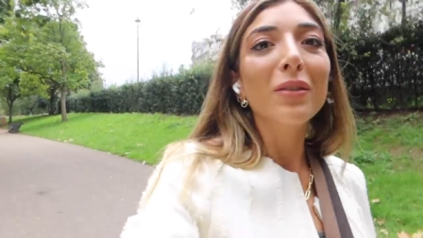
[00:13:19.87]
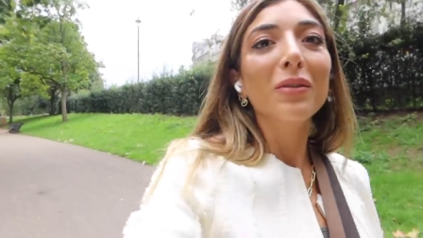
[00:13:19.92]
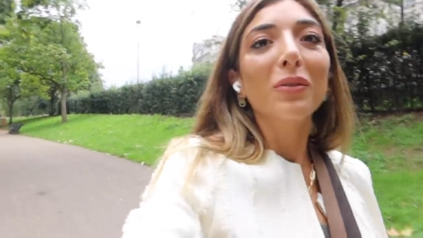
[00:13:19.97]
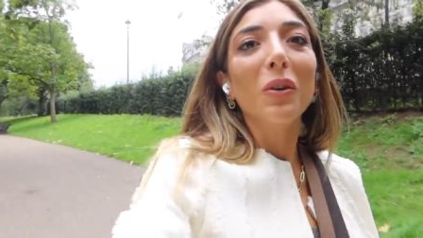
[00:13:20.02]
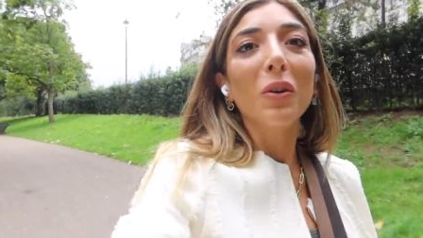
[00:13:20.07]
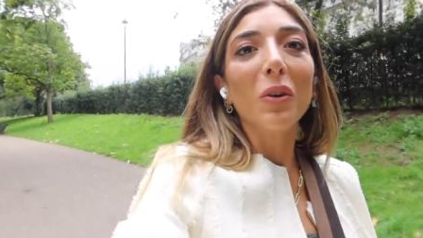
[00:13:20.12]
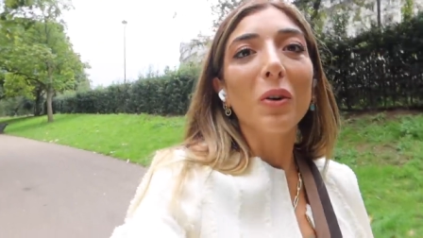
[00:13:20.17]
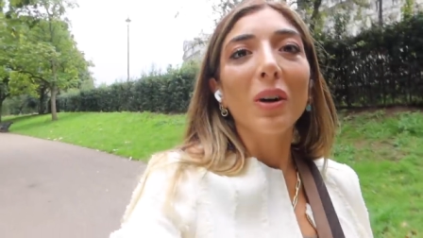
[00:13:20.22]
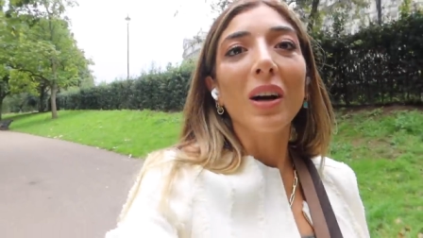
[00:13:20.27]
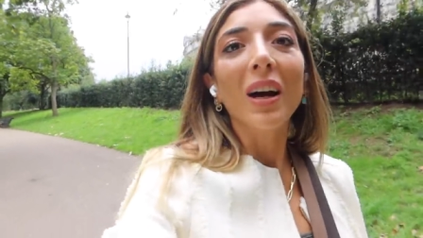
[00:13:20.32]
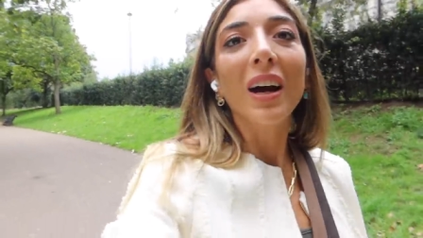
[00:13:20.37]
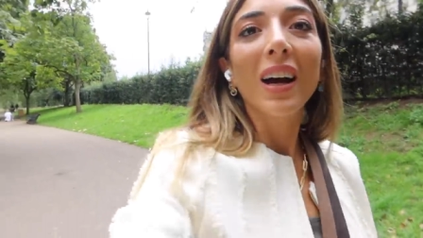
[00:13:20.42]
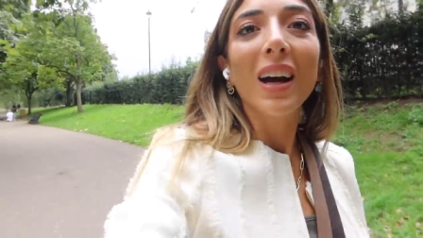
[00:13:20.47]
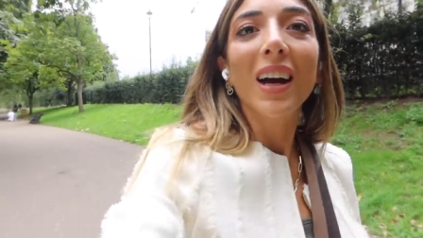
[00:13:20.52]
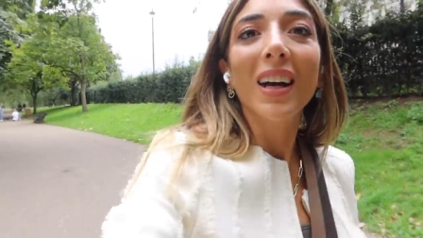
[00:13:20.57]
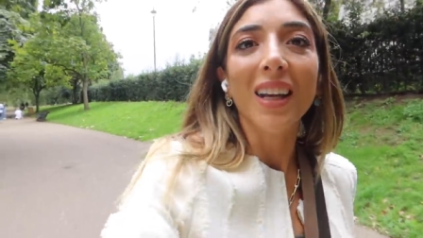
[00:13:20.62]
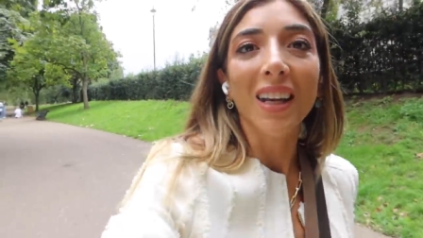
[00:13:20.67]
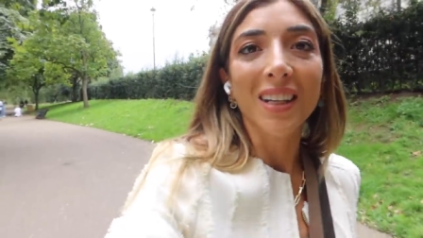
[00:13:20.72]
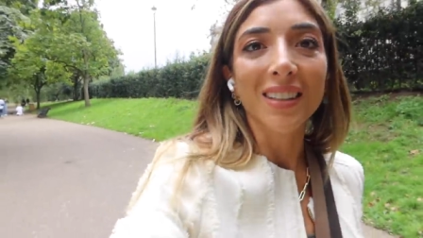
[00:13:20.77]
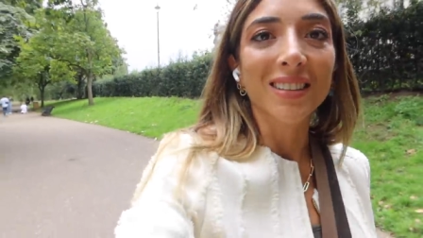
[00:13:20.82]
for
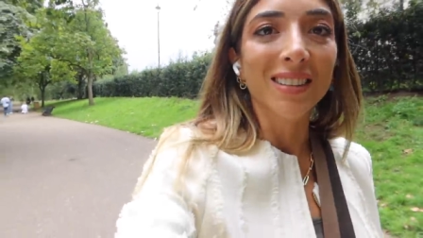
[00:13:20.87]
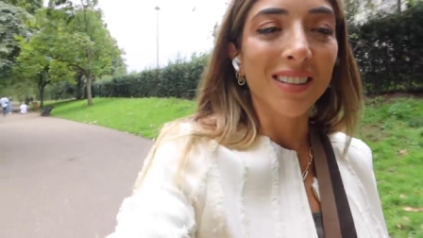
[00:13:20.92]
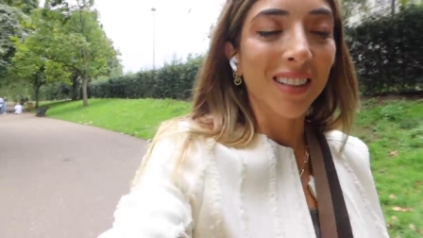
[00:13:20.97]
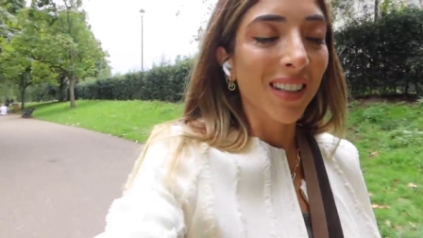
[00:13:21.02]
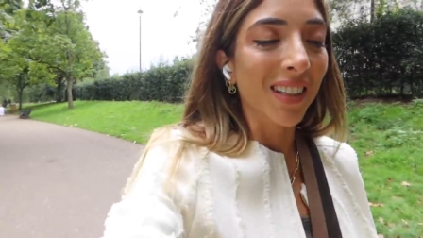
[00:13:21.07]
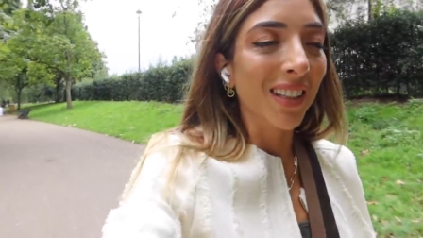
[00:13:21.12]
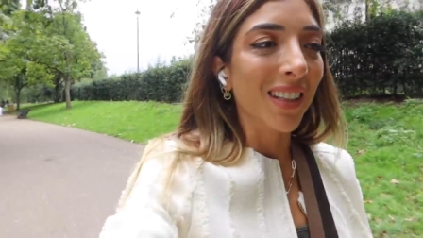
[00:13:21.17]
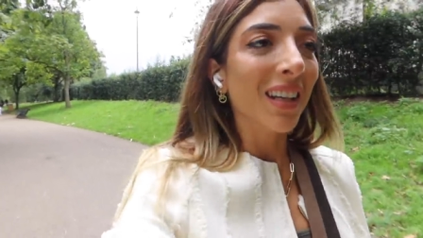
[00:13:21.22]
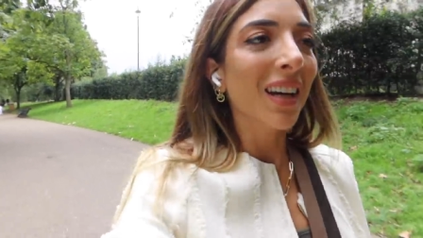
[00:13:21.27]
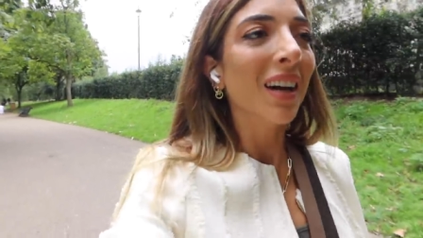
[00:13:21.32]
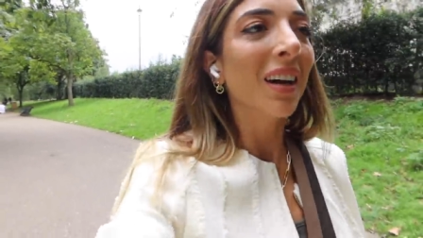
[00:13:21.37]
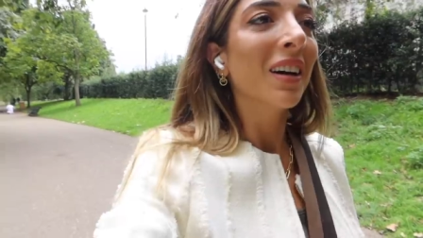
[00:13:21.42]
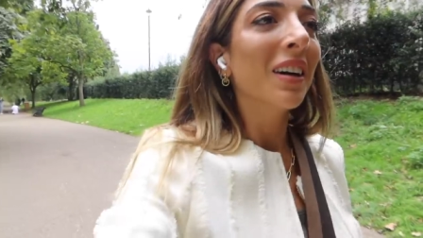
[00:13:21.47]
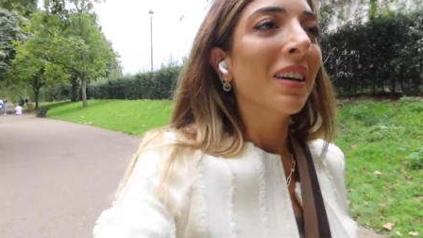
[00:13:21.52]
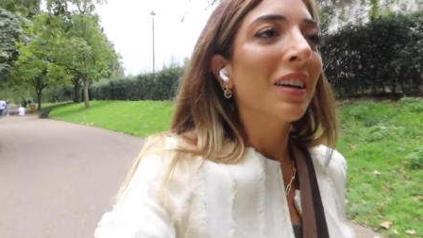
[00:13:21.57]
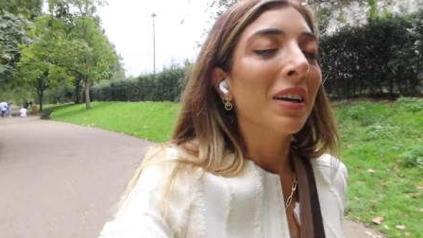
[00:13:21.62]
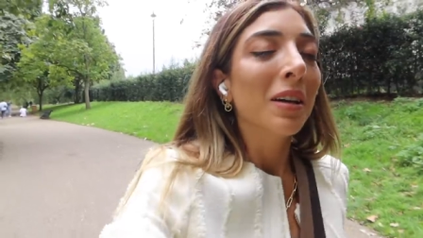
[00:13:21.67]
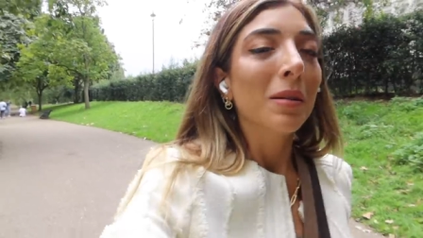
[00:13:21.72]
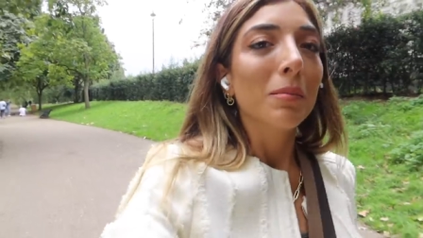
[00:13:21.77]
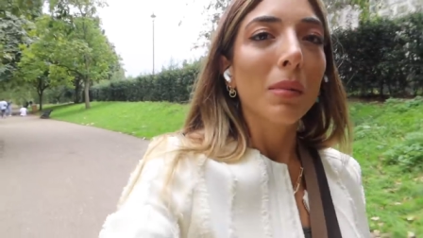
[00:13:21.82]
a nice tea,
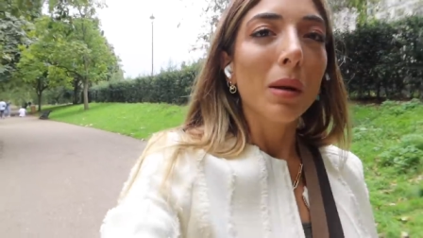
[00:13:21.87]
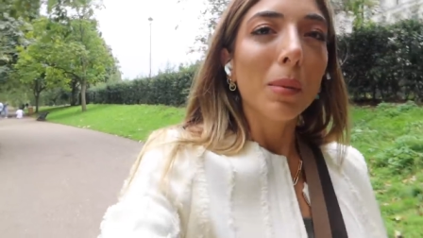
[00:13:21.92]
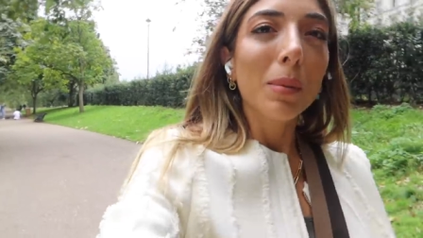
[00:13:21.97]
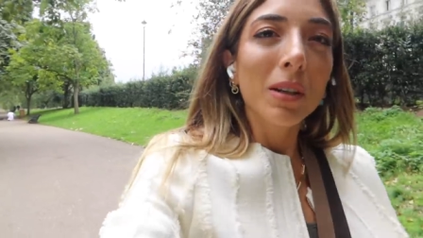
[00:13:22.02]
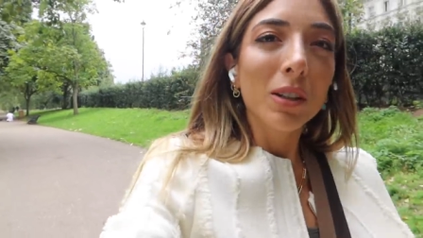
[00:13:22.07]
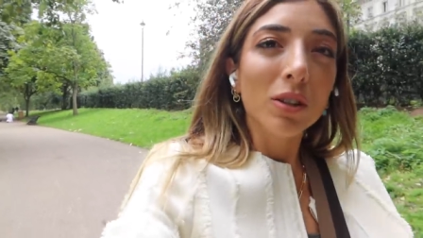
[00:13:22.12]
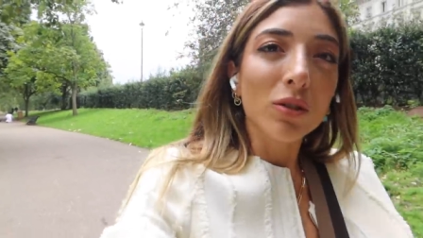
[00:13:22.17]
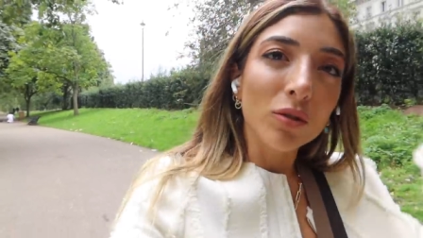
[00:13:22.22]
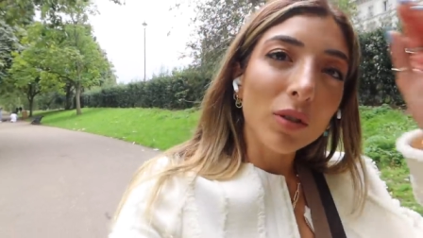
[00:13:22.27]
maybe a